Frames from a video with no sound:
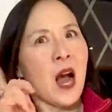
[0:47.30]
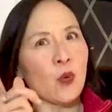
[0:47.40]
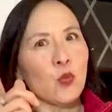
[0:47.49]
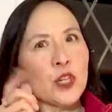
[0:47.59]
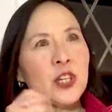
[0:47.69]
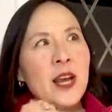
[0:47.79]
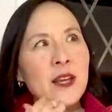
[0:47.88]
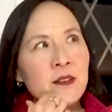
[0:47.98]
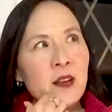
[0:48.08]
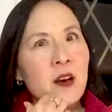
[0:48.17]
I wish I
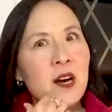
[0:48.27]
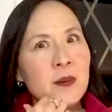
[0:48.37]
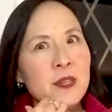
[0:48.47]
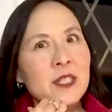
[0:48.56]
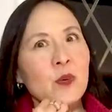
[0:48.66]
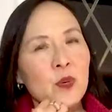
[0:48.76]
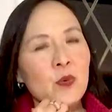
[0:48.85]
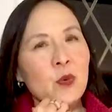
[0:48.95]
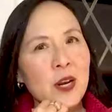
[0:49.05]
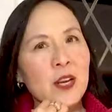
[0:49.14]
had an economist. I
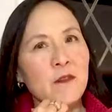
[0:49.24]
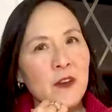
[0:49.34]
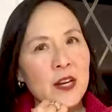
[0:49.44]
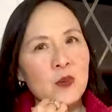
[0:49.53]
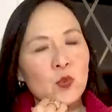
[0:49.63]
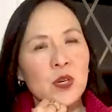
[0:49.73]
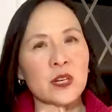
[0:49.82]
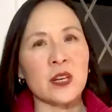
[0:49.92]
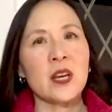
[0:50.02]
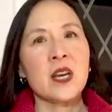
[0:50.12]
wonder where I could find
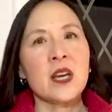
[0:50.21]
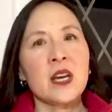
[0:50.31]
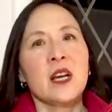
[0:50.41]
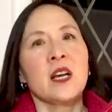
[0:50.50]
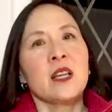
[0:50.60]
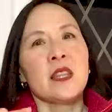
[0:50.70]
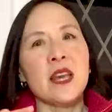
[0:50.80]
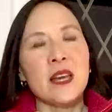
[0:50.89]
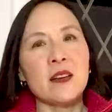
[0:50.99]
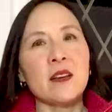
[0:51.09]
one.
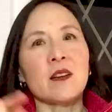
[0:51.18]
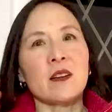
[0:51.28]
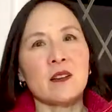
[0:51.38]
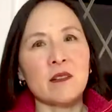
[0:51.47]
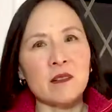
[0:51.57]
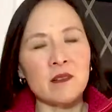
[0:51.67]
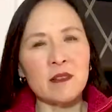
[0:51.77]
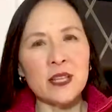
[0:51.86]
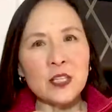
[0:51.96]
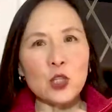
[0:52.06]
Then
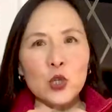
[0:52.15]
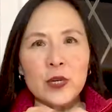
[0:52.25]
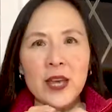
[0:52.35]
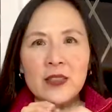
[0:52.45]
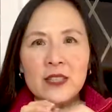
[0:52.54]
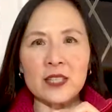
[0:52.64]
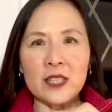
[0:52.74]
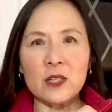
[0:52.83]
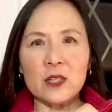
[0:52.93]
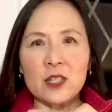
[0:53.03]
let's look at the
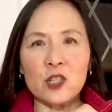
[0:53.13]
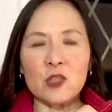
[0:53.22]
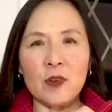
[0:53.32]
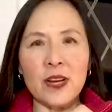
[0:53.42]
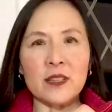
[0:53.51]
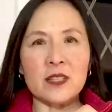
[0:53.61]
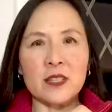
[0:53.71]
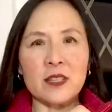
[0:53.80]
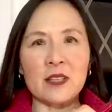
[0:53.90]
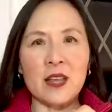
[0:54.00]
skills and
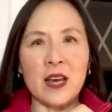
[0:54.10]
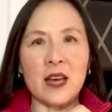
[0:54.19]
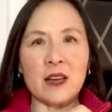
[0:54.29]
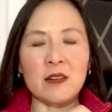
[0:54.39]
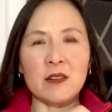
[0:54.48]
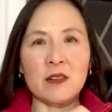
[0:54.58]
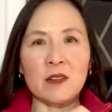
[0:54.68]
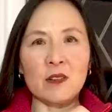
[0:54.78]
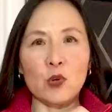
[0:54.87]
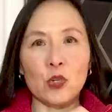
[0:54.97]
strengths that
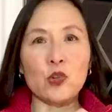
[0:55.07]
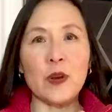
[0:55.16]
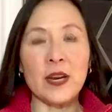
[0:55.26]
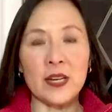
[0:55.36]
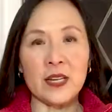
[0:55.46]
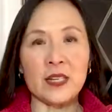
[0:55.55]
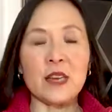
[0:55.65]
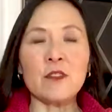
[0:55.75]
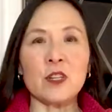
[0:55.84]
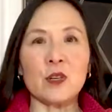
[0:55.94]
your training has
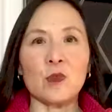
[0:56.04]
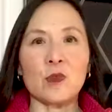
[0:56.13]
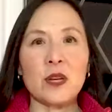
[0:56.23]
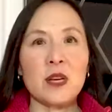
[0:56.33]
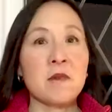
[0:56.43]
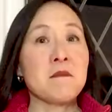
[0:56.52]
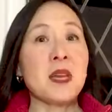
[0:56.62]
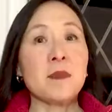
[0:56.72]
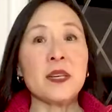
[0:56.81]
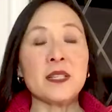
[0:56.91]
given you.
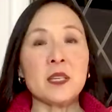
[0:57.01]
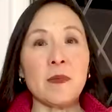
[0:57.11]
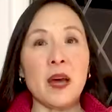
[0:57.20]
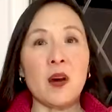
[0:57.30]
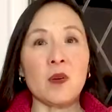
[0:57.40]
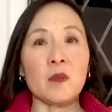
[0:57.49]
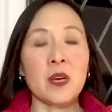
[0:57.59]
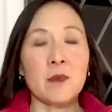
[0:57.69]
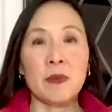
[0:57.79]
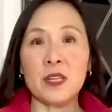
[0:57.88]
Maybe it's
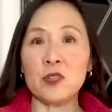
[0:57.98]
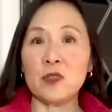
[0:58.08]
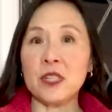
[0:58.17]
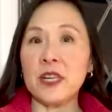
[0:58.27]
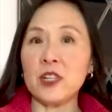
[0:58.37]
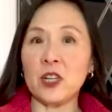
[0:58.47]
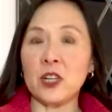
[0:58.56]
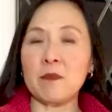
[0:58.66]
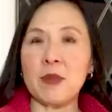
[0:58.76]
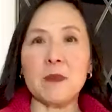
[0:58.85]
about being
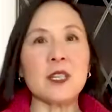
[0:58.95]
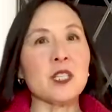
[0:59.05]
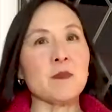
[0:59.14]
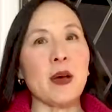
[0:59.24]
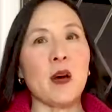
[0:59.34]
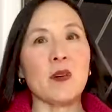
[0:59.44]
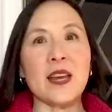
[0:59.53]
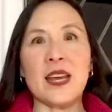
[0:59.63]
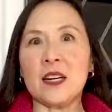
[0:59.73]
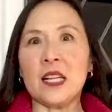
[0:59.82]
strategic. Maybe it's about
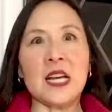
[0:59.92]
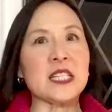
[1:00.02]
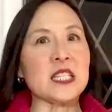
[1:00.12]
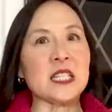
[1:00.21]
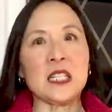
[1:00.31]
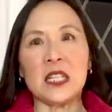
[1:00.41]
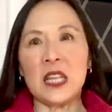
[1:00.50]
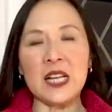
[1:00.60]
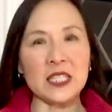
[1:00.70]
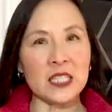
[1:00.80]
analyzing
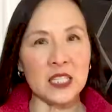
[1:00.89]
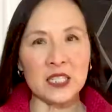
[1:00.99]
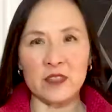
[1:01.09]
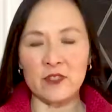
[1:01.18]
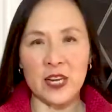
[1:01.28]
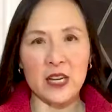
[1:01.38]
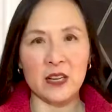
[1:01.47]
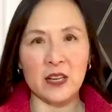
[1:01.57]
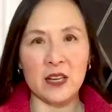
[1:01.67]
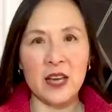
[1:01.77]
lots and lots of
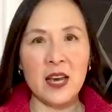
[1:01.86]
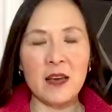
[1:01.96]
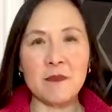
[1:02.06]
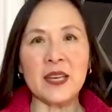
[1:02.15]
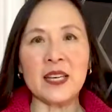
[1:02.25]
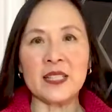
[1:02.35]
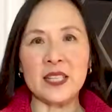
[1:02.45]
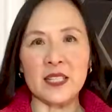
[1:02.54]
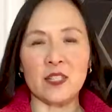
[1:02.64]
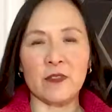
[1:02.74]
data and making
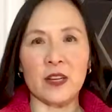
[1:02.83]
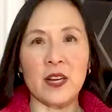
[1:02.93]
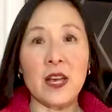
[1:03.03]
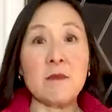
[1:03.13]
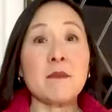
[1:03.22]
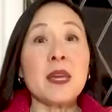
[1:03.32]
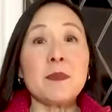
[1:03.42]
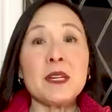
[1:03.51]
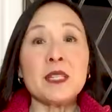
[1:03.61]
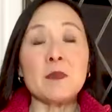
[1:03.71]
sense of it.
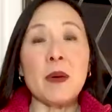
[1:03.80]
Maybe it's